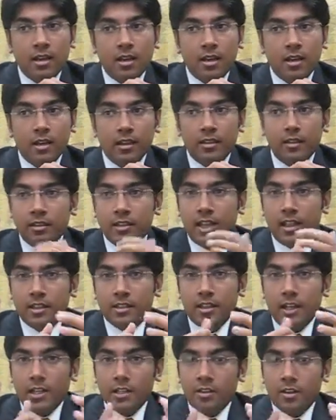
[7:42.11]

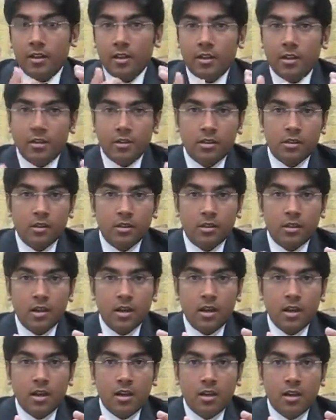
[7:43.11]
that's not a concern
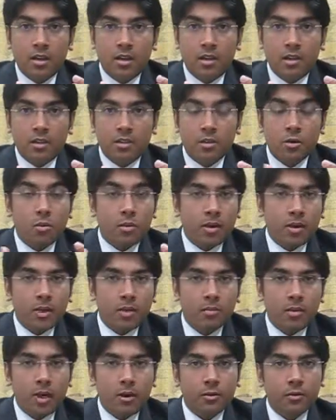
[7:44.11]
to worry
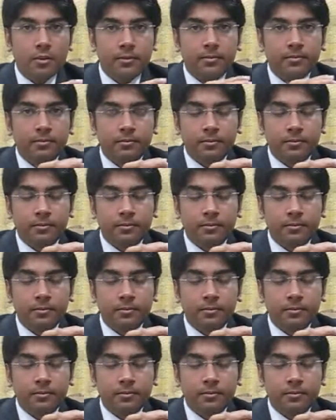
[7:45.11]
about?